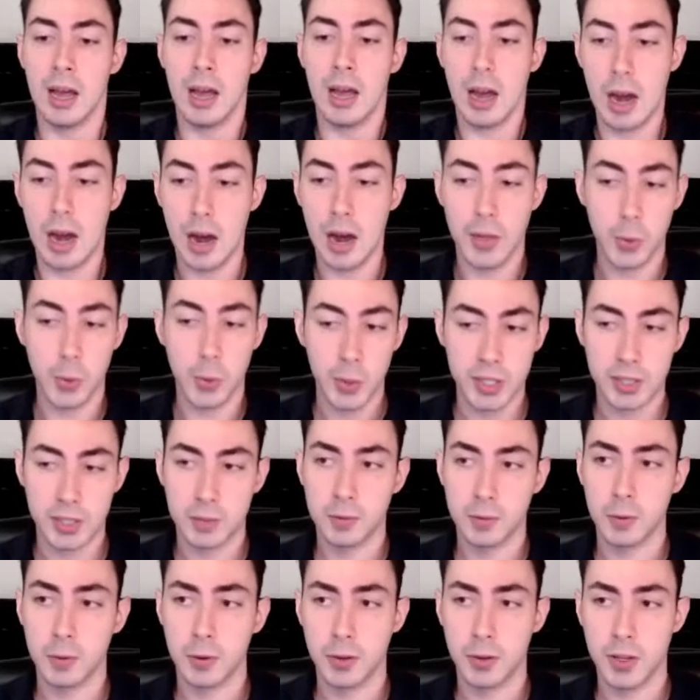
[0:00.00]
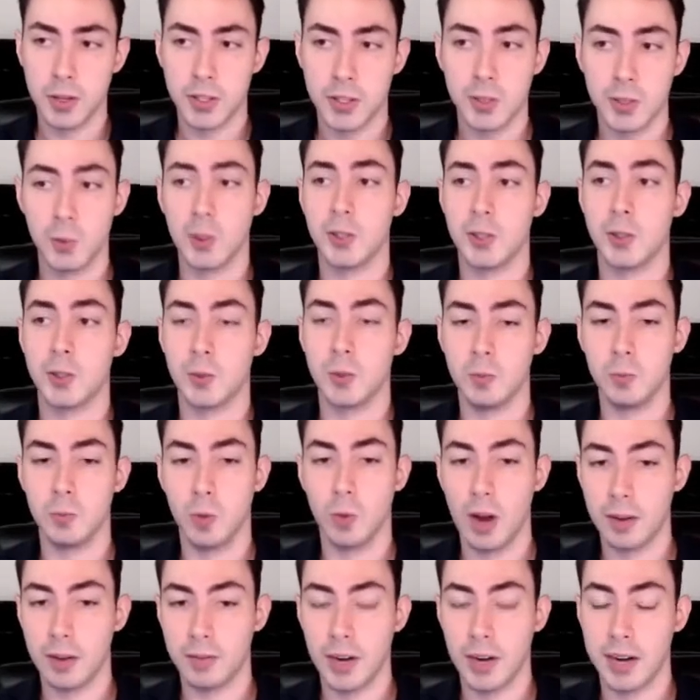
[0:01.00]
The reason for this was
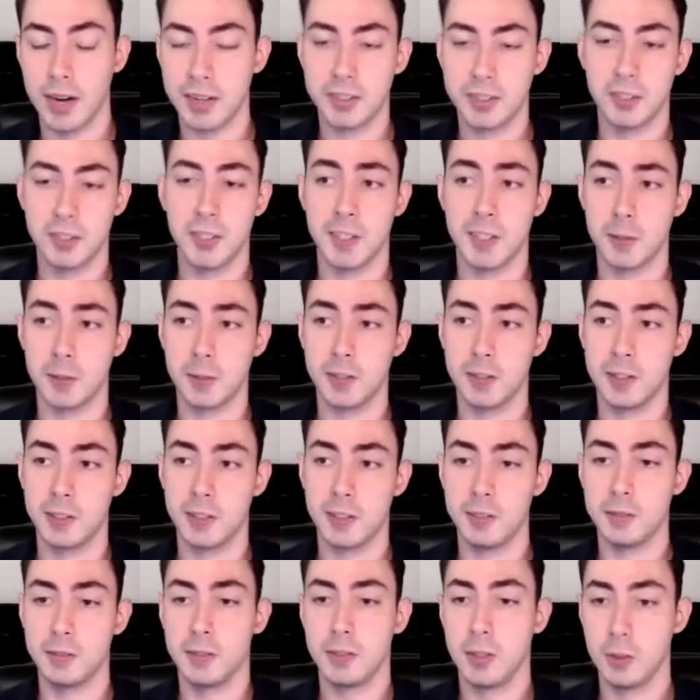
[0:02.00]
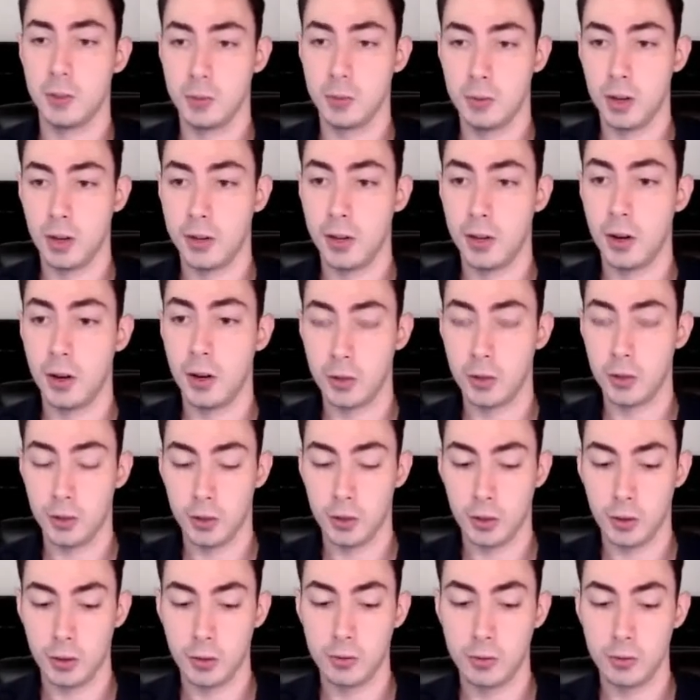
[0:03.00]
Wi-Fi is generally, a
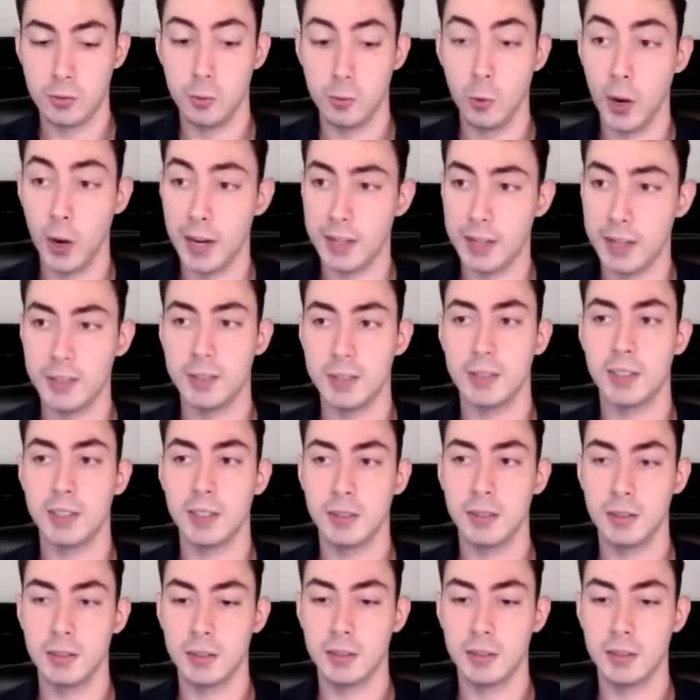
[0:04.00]
longer range